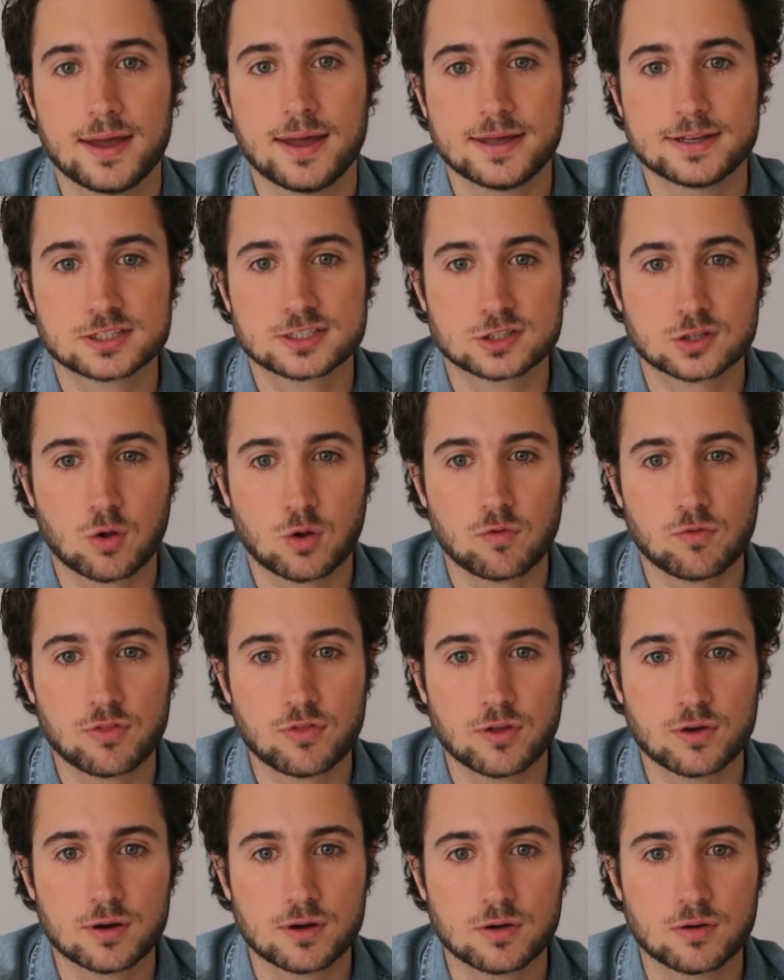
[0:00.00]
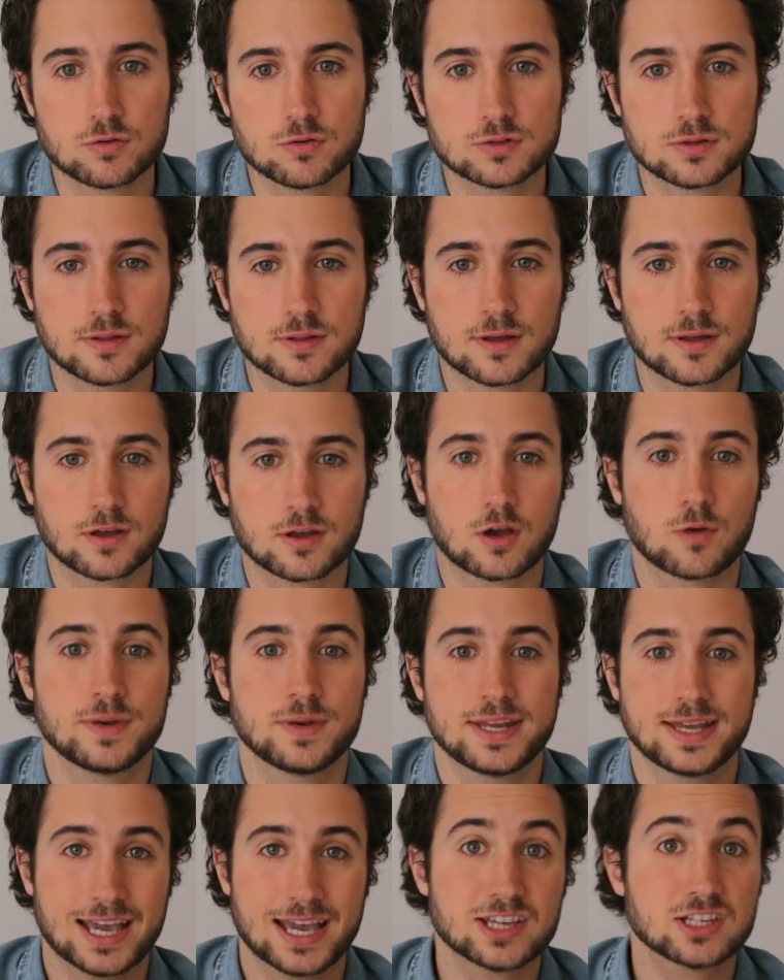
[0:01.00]
solve the
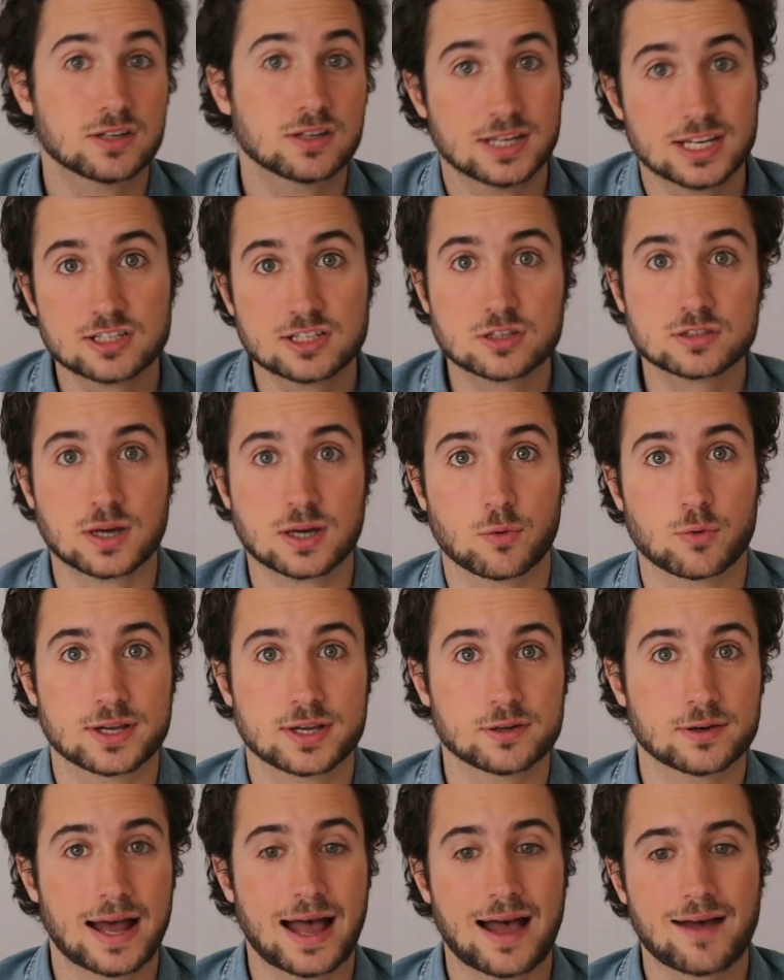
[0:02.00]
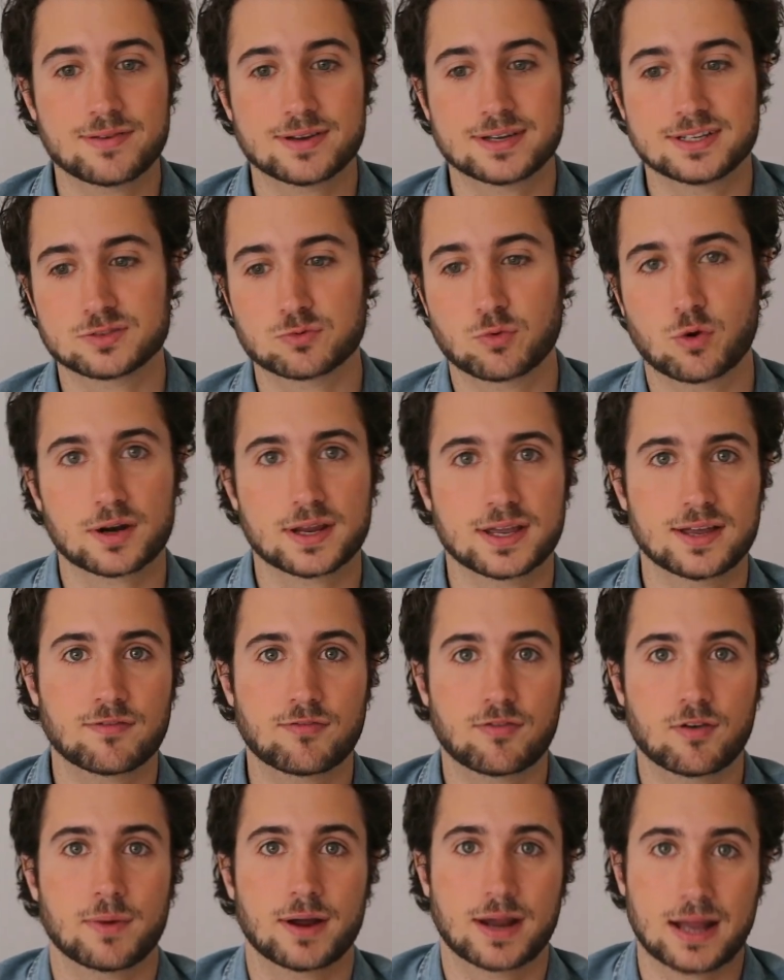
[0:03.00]
communication issues that we could have, because working
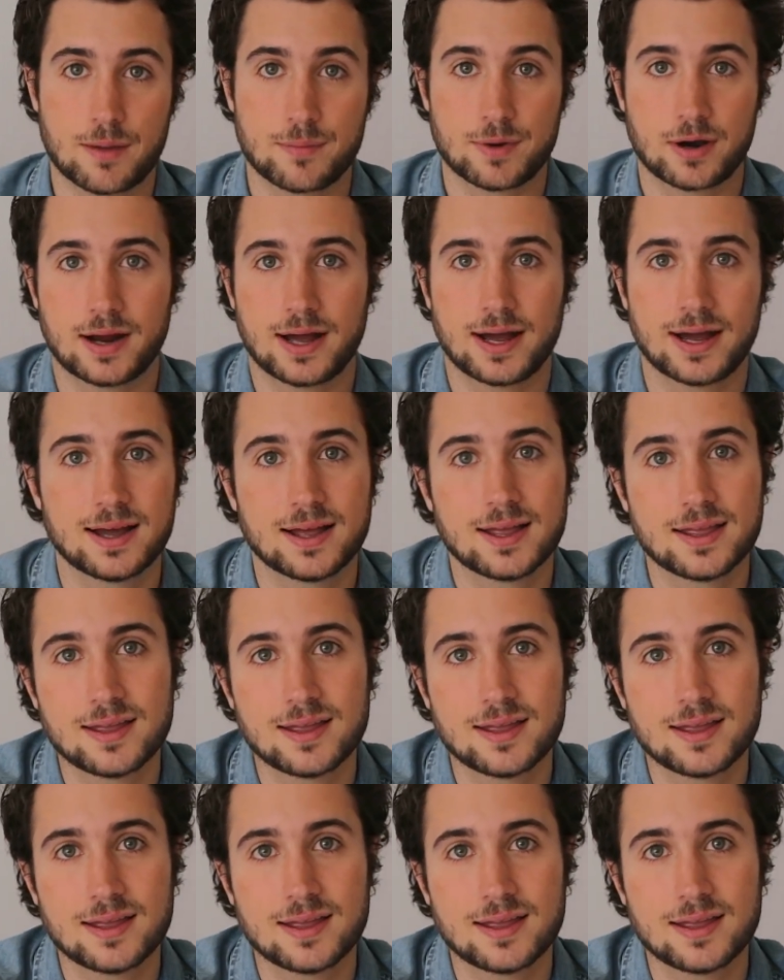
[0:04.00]
from a camera,